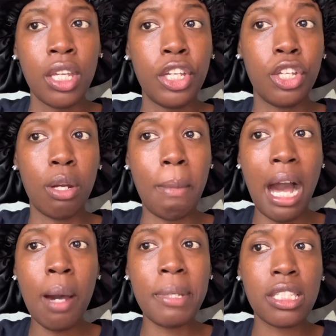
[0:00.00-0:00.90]
your
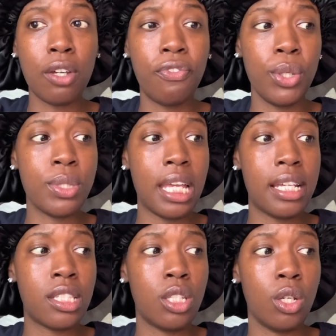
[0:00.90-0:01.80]
mom is confused
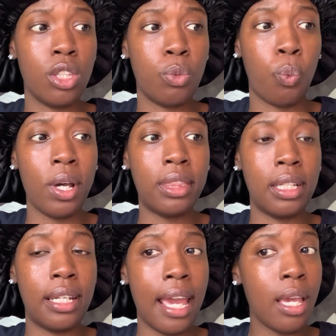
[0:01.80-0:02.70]
as to what
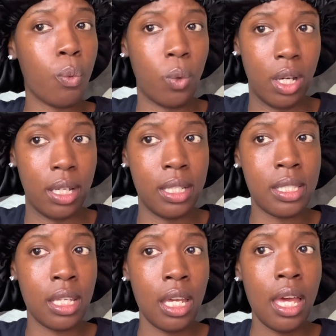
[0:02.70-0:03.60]
the date
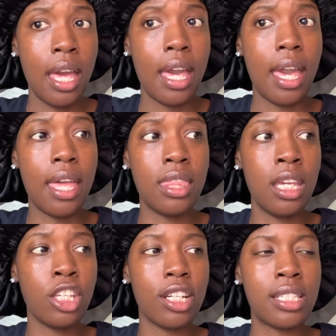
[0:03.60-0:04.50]
was. And
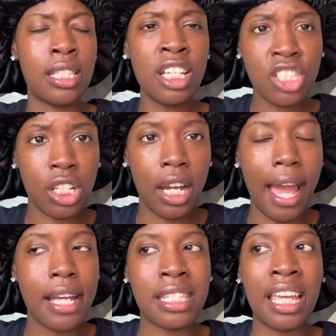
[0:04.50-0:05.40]
then your sister
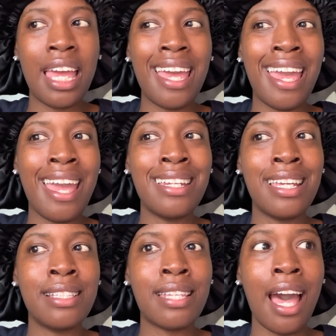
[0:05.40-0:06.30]
has an
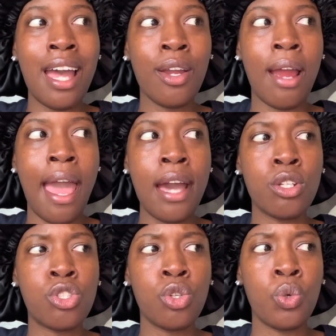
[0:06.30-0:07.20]
entire
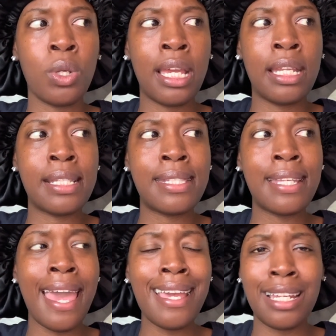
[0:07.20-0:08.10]
attitude and is
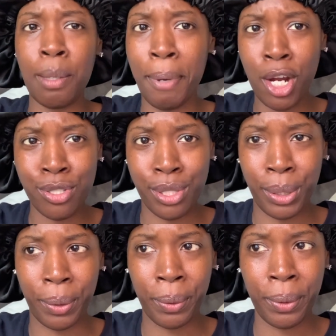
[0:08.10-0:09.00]
taking it personal.